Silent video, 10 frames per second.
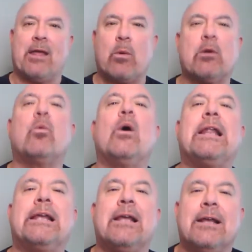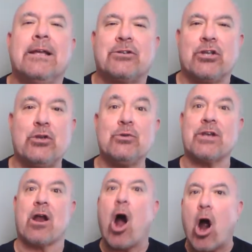that we were willing to use
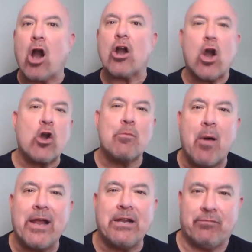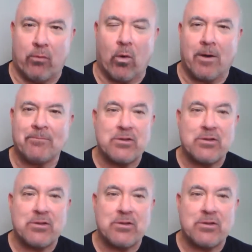our hard-earned money for,